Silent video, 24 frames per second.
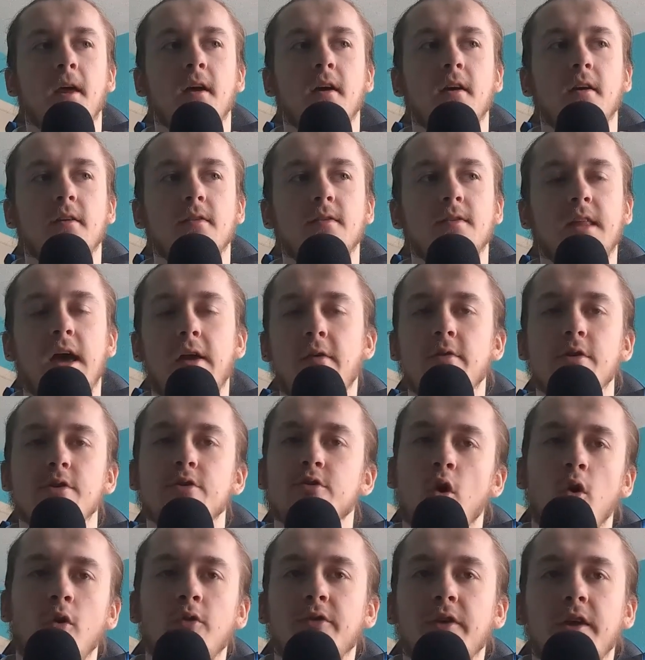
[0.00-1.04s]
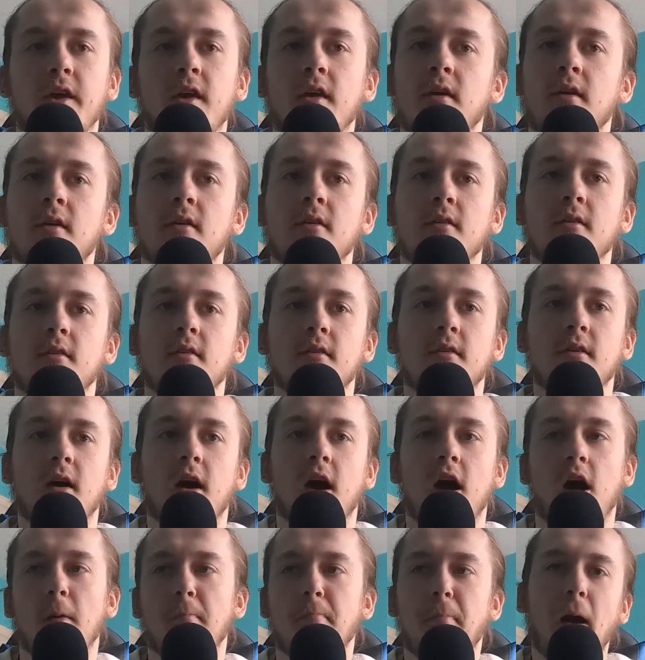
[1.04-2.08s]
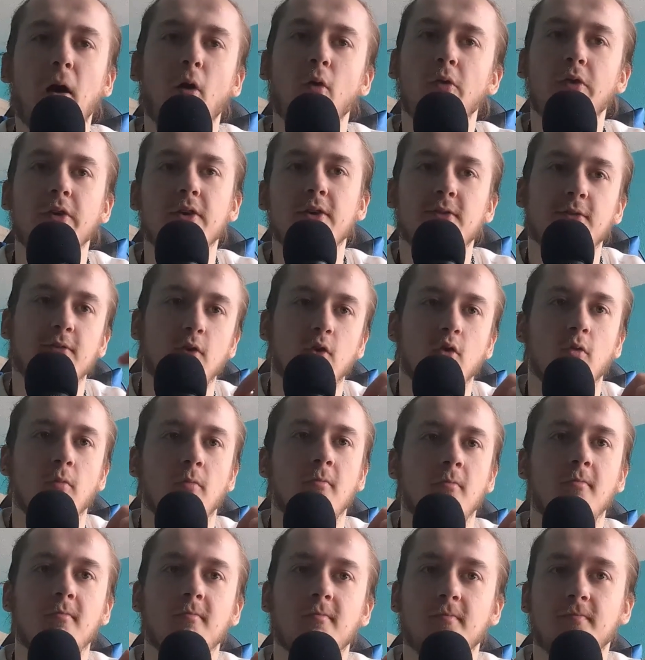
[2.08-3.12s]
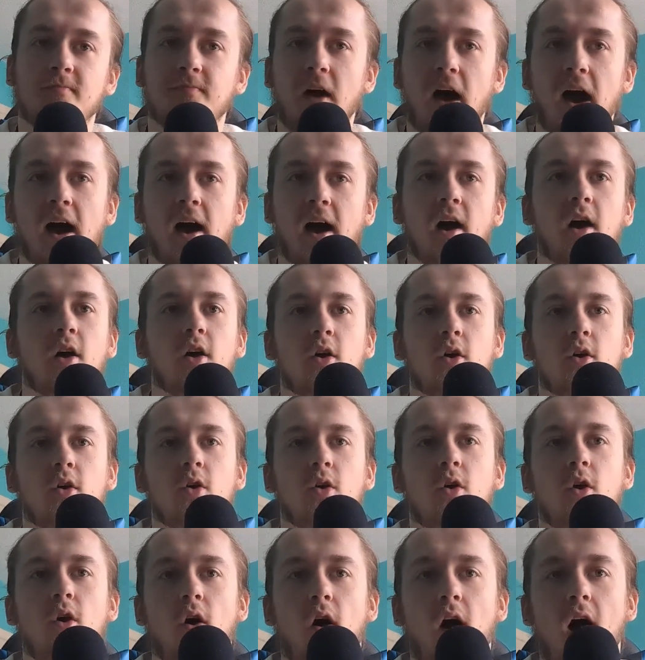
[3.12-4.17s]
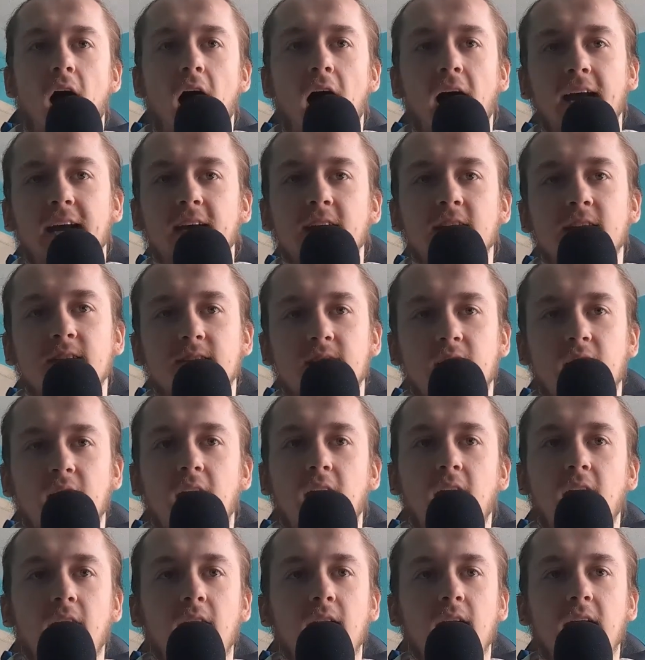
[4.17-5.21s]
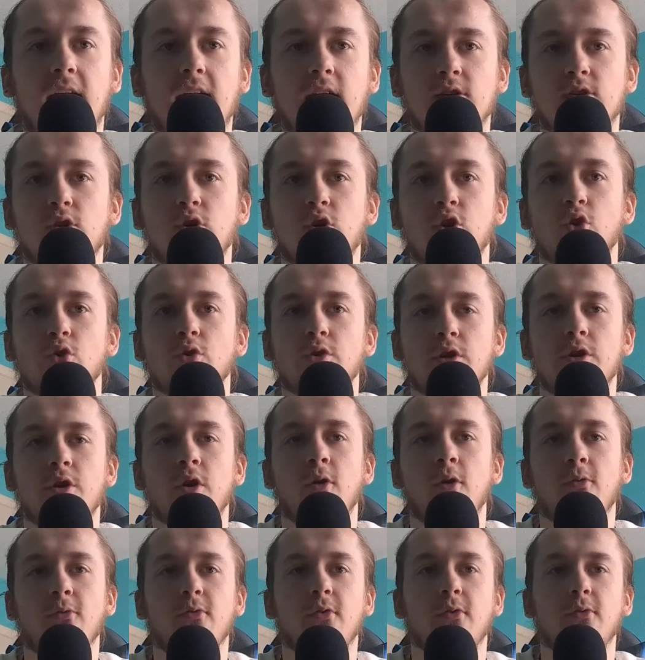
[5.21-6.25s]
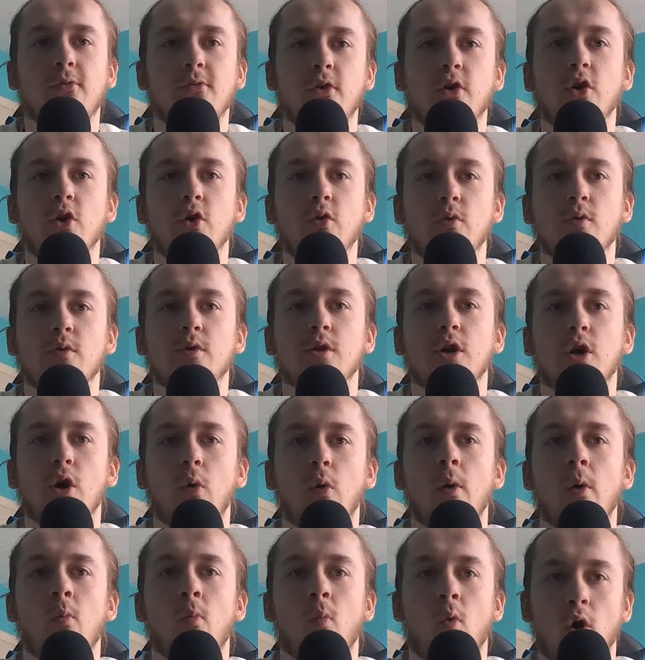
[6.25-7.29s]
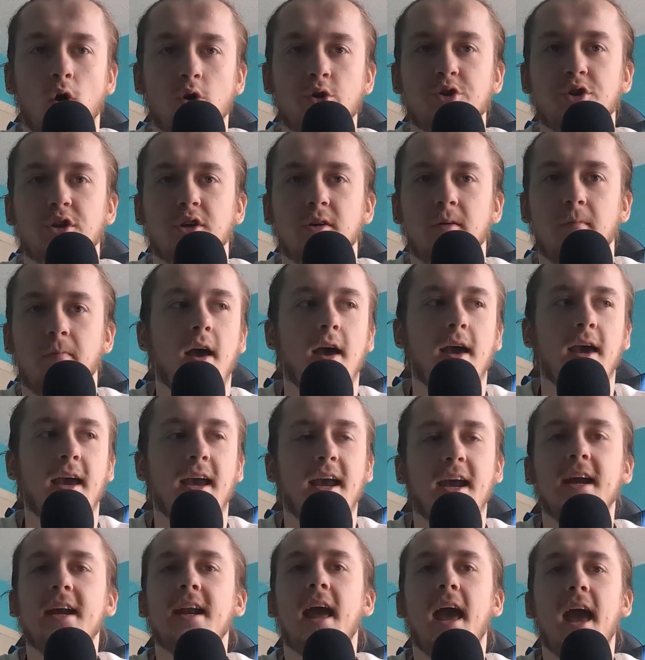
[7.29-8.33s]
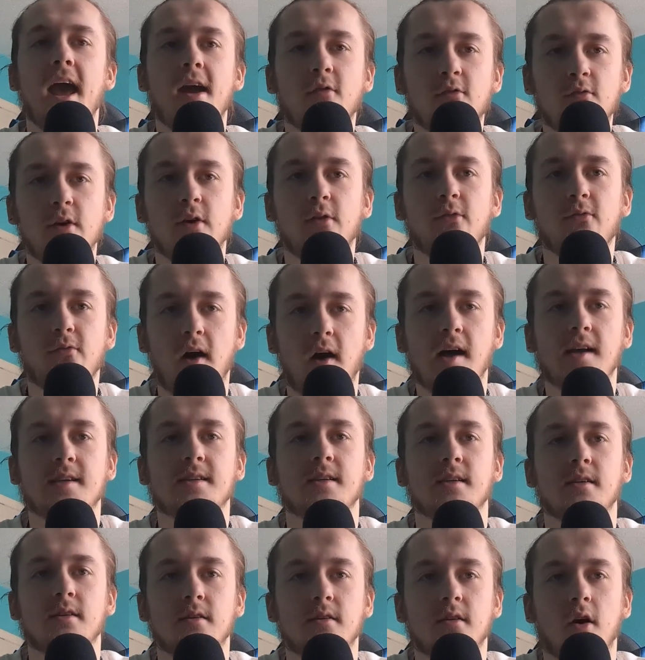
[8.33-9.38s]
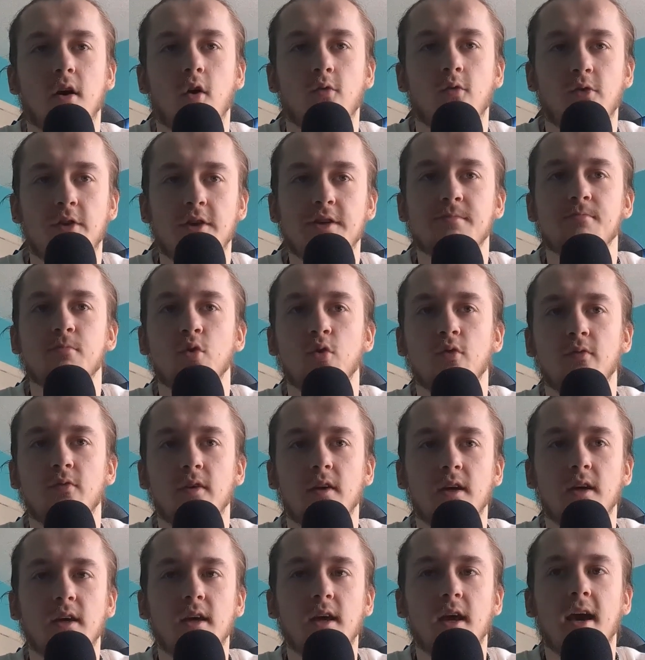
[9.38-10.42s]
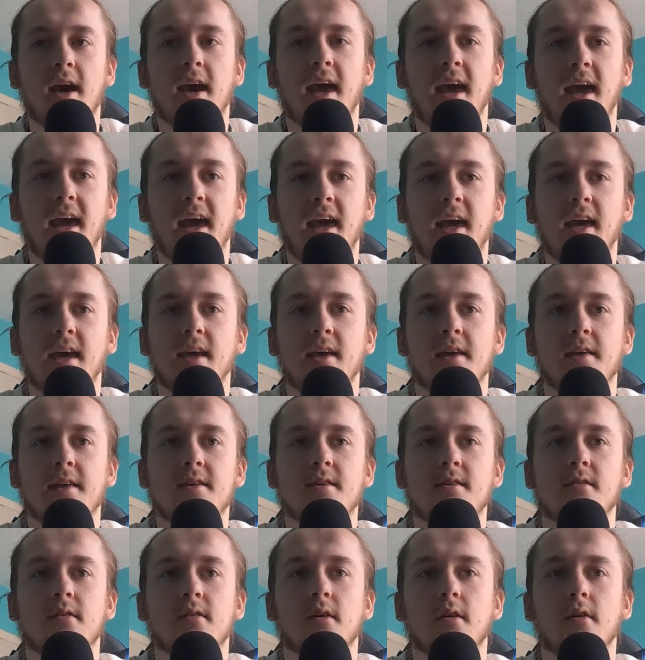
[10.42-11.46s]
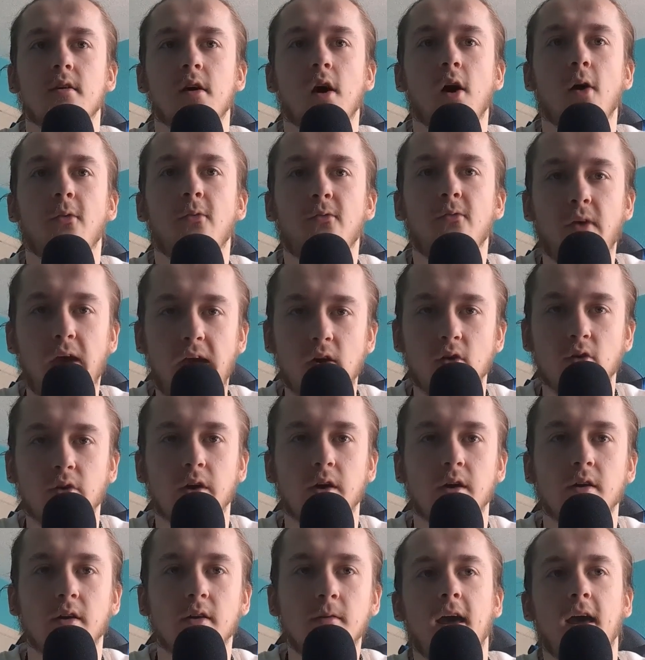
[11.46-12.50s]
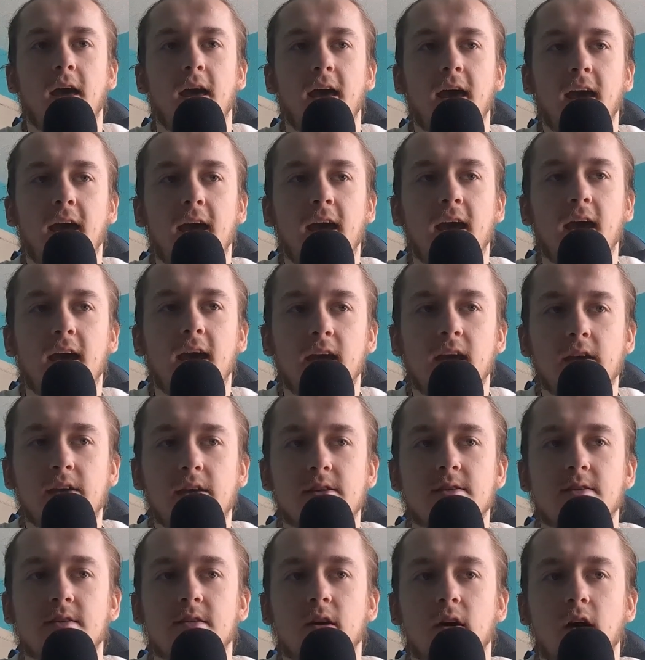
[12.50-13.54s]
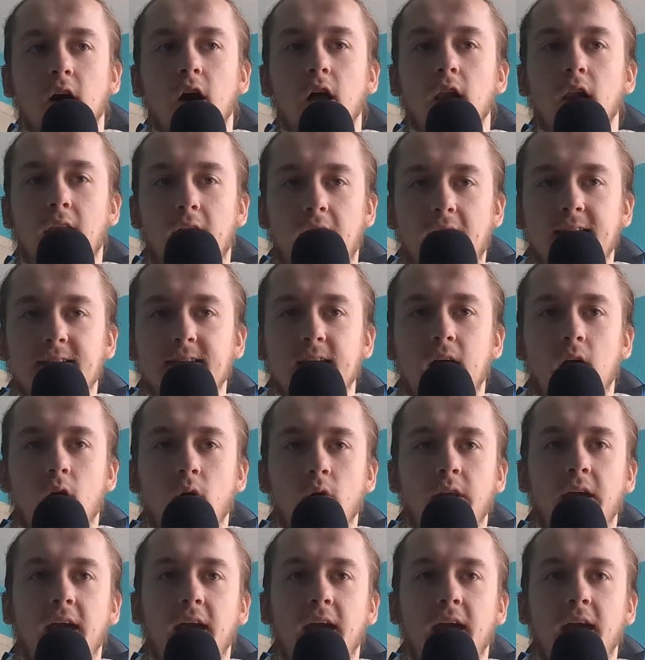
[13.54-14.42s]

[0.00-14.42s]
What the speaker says: There is nothing about this film that I can say is good enough for you to go and watch it. In every facet of this movie, it is a failure. It is a letdown.